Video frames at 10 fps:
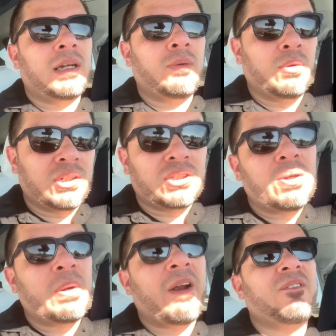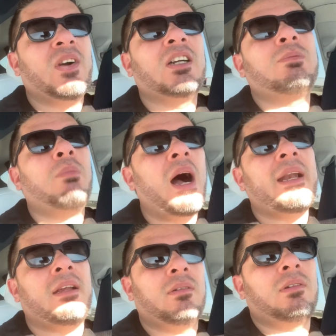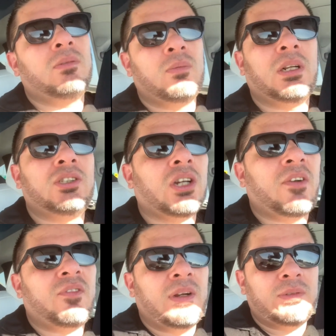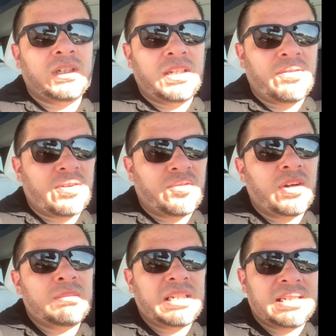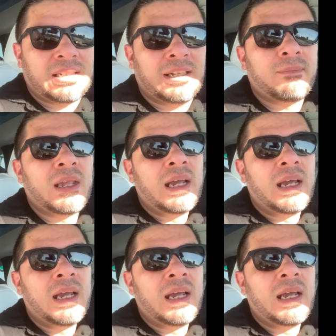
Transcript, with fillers: Originally when I first bought it, when I took it from delivery from Tesla,